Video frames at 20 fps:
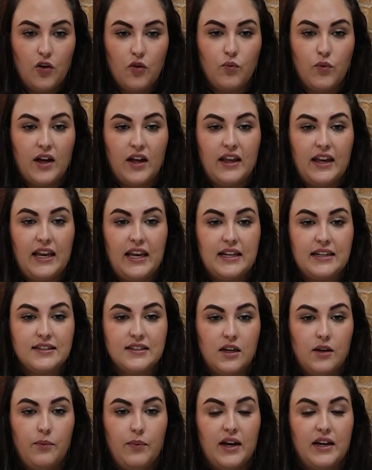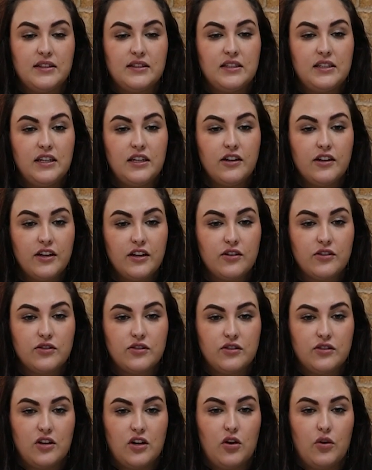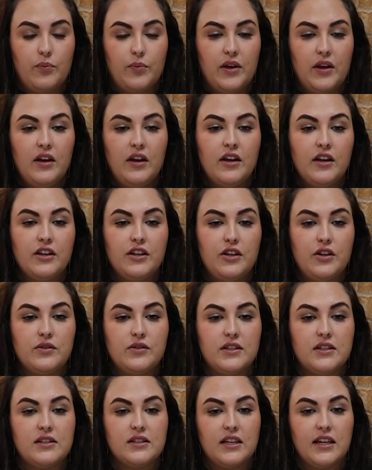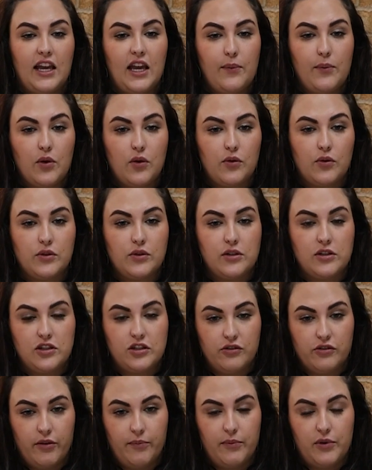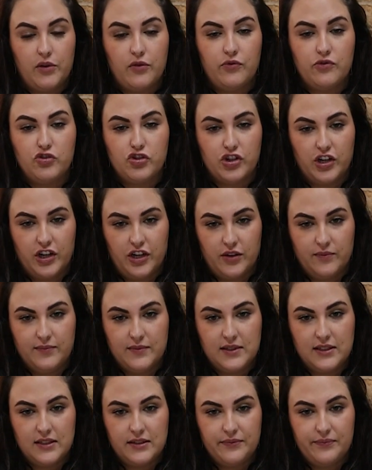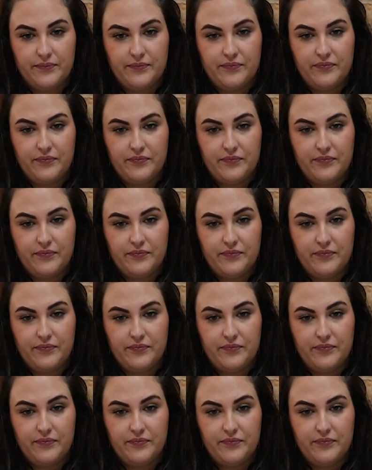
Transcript: while antibacterial soap uses chemicals to remove germs.